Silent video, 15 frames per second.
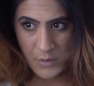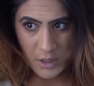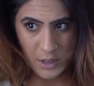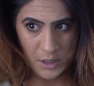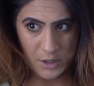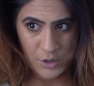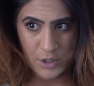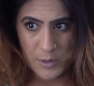
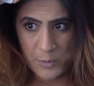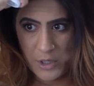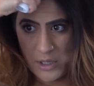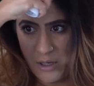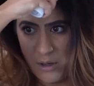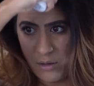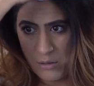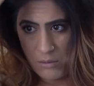Kind of just spray
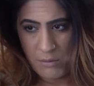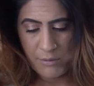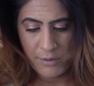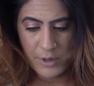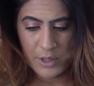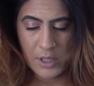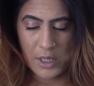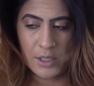that all over
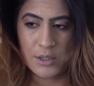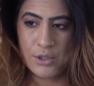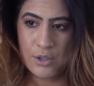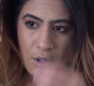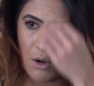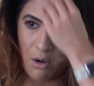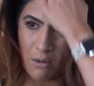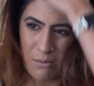like
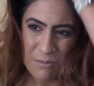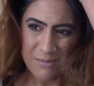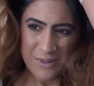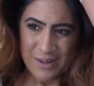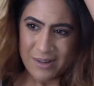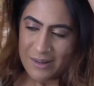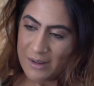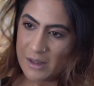so.
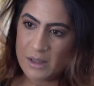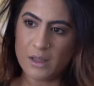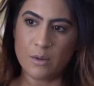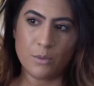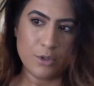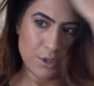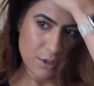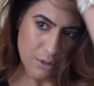
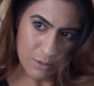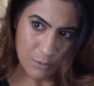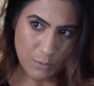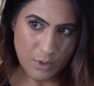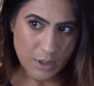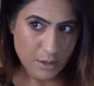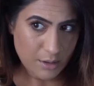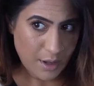I'm just gonna
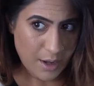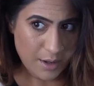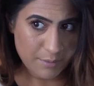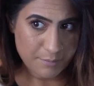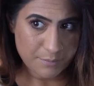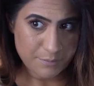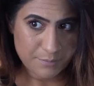work that.